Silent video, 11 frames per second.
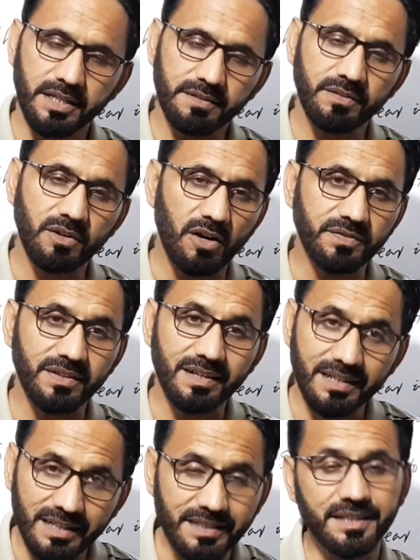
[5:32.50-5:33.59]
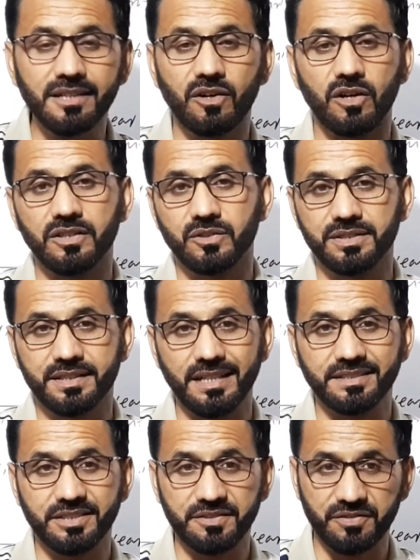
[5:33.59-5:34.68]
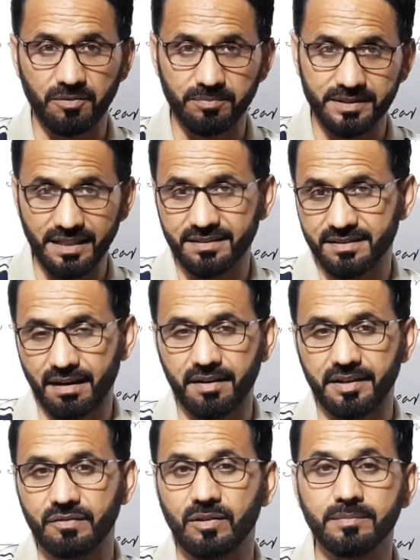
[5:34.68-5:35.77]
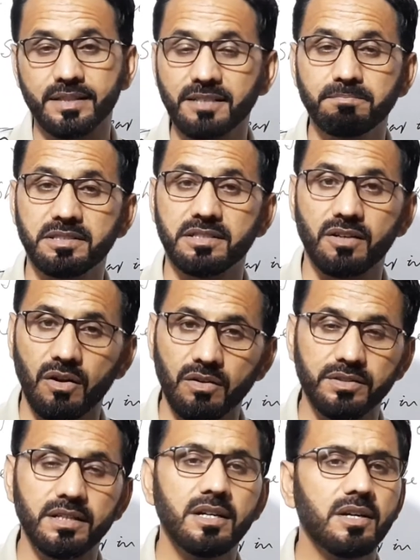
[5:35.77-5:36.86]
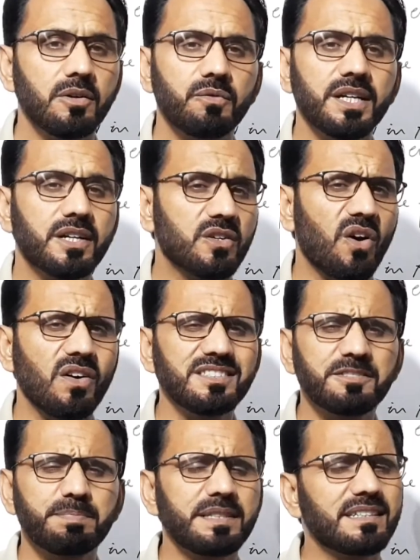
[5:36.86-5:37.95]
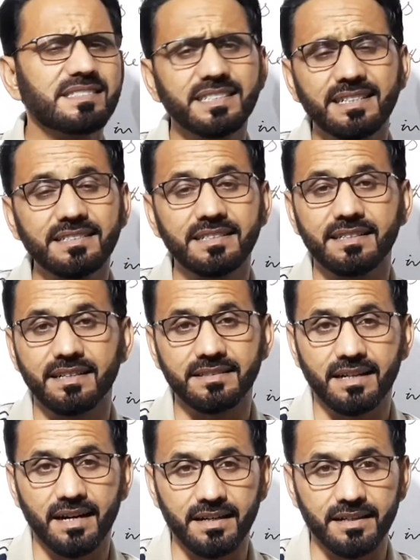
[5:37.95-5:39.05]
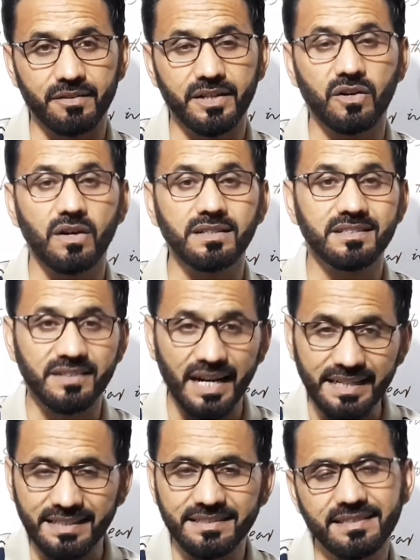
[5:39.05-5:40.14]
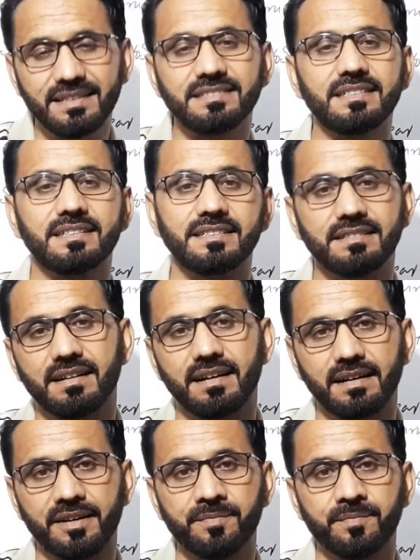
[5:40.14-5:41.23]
even after learning all those tenses from that strategy, from that methodology, we can't speak a single sentence correctly. We can't write a single sentence correctly.